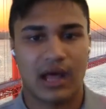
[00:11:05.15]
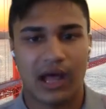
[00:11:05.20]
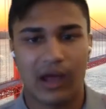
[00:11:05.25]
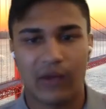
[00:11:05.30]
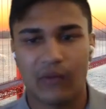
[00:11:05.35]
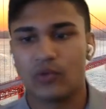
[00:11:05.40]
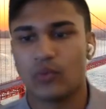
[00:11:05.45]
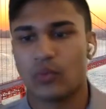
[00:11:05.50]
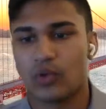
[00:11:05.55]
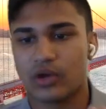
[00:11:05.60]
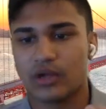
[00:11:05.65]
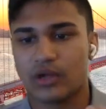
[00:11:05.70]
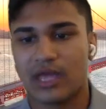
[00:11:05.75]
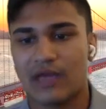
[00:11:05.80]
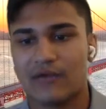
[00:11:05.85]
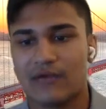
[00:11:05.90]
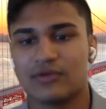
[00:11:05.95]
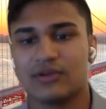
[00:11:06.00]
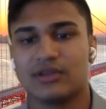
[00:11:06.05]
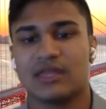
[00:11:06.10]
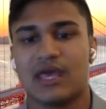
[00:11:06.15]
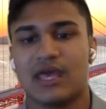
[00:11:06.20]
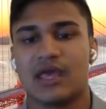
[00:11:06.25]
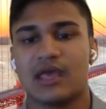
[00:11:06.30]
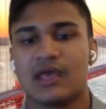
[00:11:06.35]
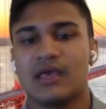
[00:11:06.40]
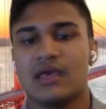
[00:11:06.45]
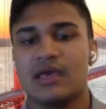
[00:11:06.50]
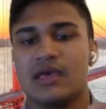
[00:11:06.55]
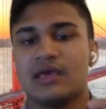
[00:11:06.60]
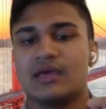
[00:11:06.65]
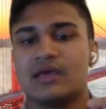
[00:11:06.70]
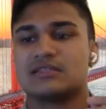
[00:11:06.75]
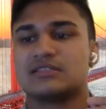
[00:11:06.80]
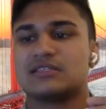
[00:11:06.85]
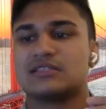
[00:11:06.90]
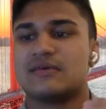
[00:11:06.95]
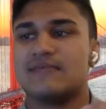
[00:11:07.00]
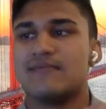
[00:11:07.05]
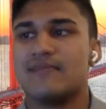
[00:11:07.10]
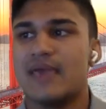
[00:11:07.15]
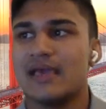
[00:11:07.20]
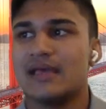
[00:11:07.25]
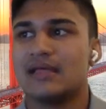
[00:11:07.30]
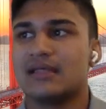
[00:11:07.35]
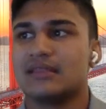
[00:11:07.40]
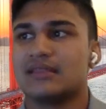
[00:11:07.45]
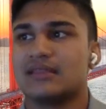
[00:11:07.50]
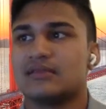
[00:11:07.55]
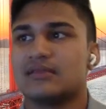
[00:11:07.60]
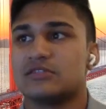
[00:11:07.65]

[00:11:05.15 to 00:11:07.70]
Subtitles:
I would work every day to make